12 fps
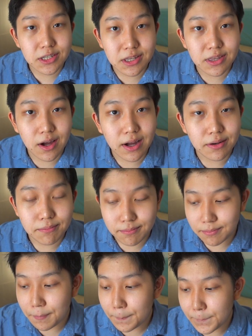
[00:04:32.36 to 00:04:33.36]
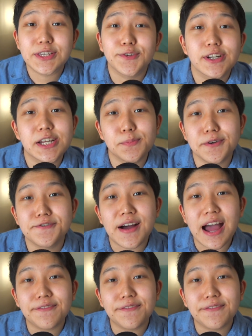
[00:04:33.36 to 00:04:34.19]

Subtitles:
a thought. iOS 14.5